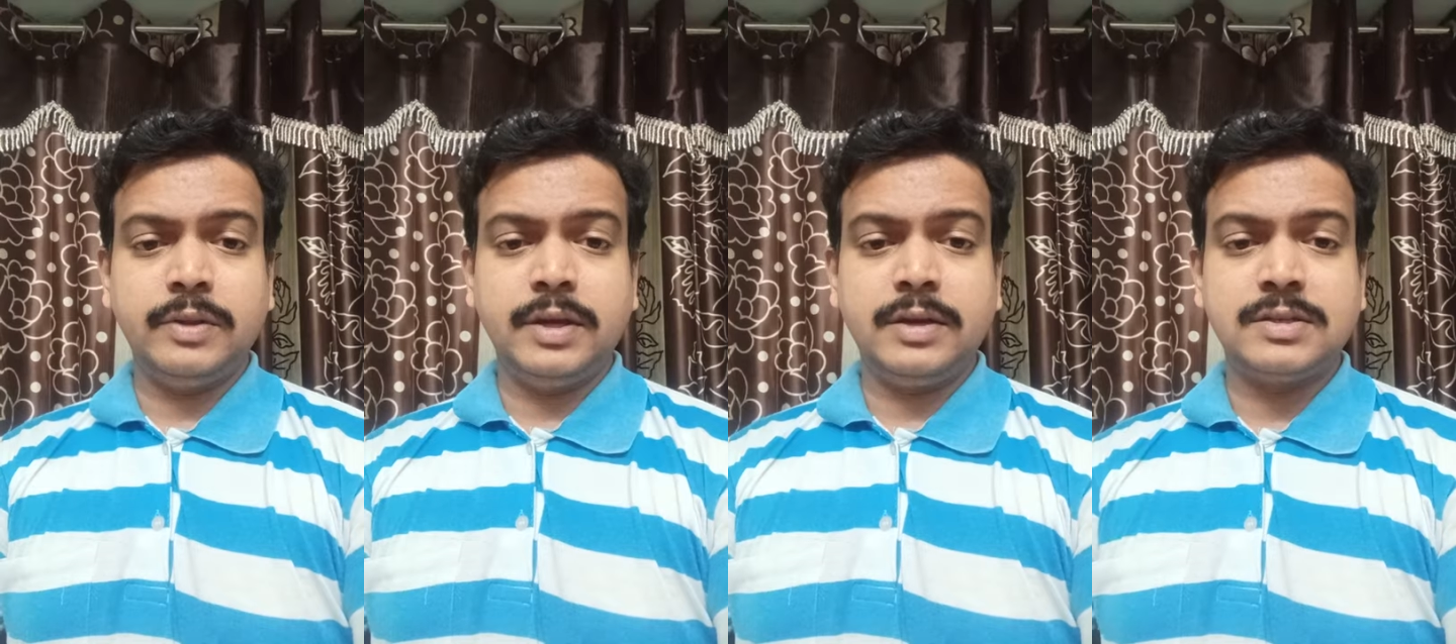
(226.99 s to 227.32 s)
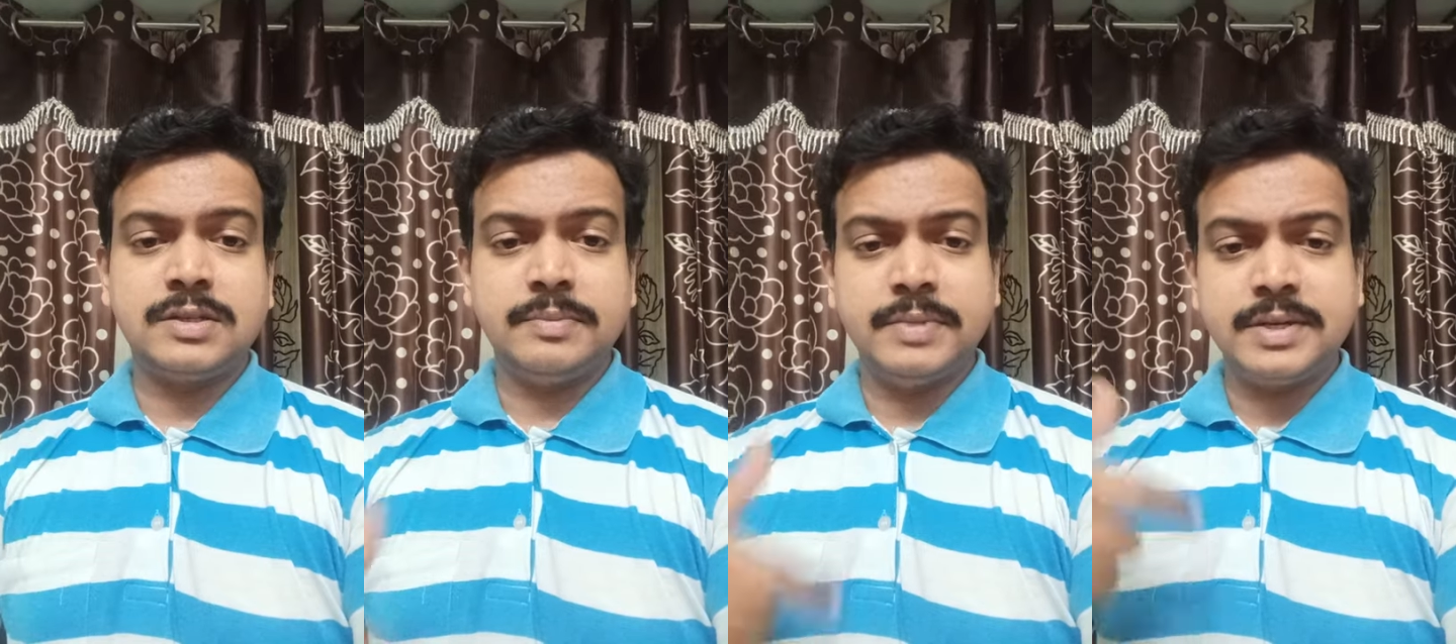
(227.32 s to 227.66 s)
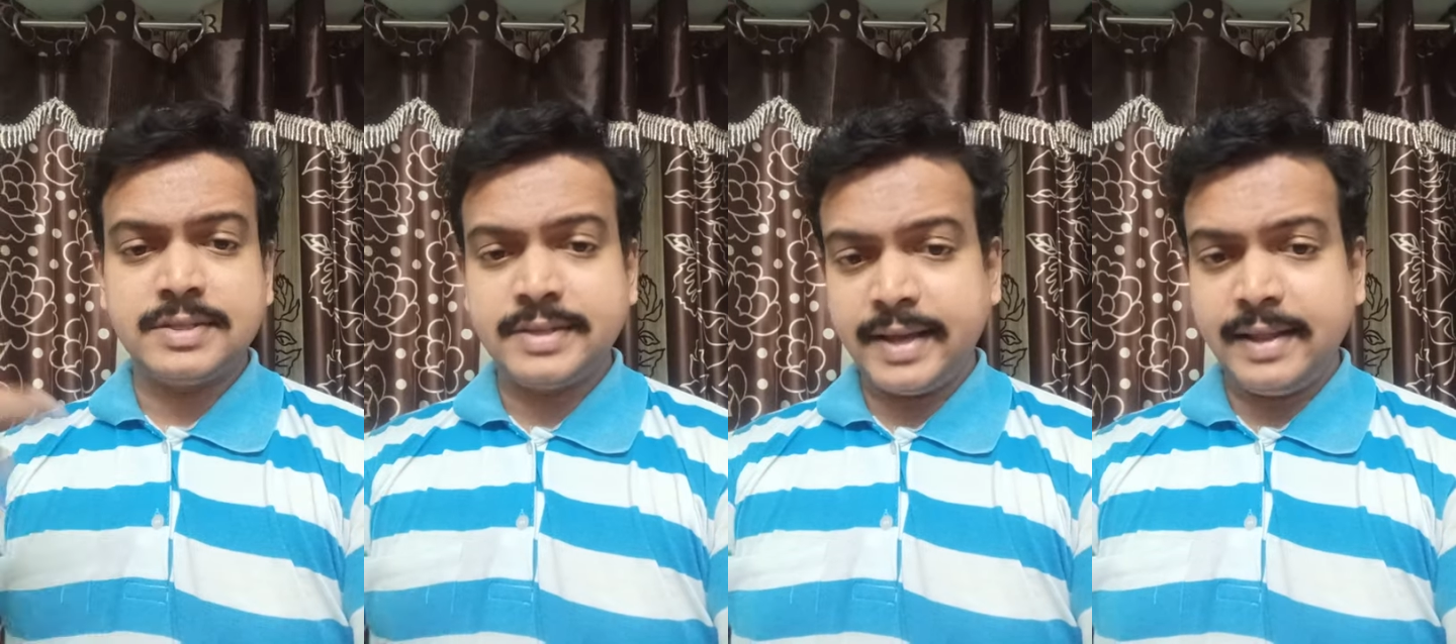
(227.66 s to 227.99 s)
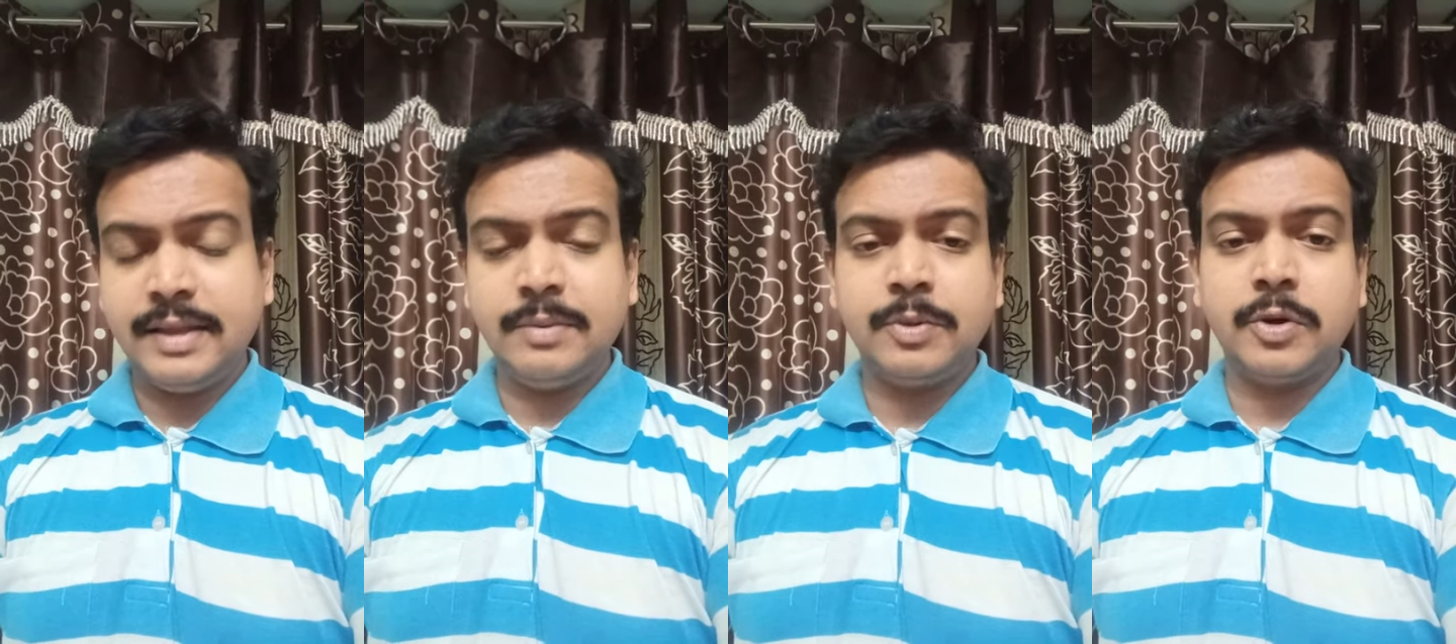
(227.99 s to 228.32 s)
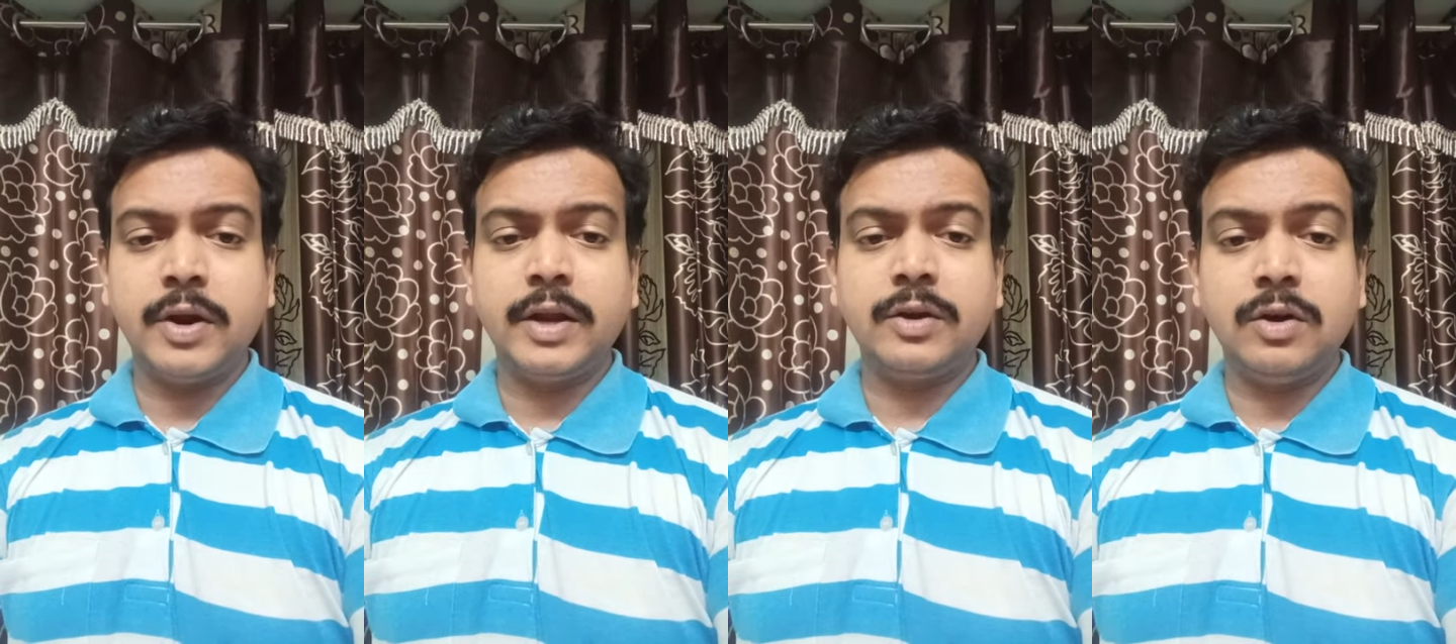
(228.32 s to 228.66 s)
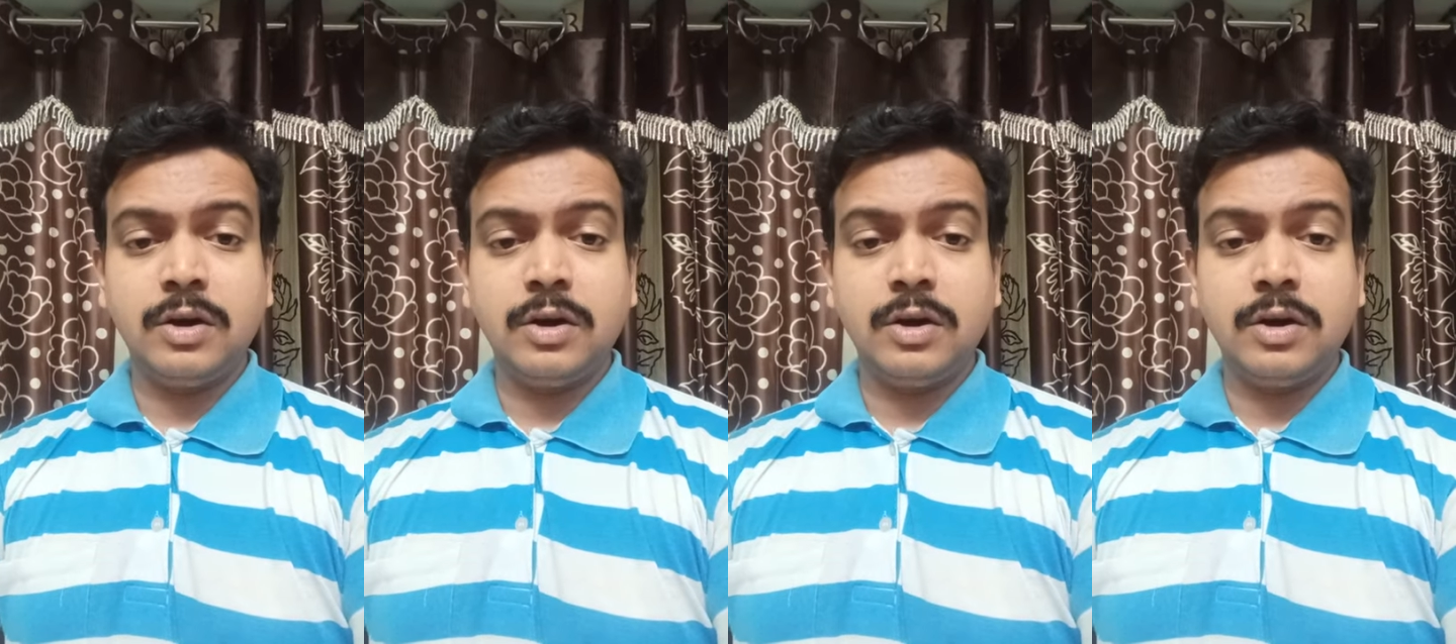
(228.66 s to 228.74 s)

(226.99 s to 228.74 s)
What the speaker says: to the customer, sell the product,